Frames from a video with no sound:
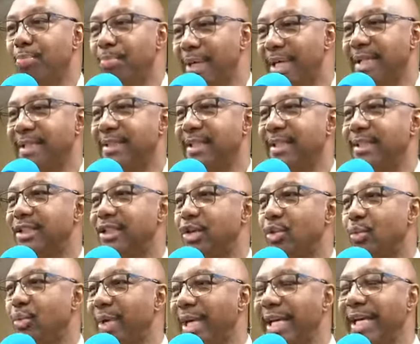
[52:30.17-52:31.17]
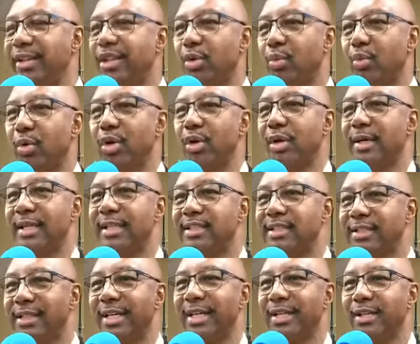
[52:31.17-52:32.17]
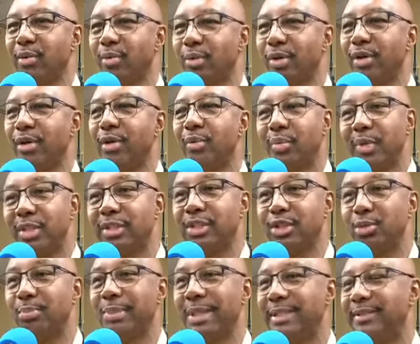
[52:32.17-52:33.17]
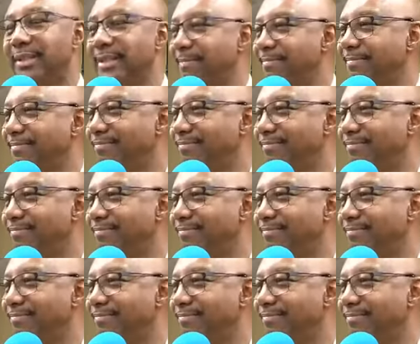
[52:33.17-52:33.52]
busy to read the word and study the word, we're too busy.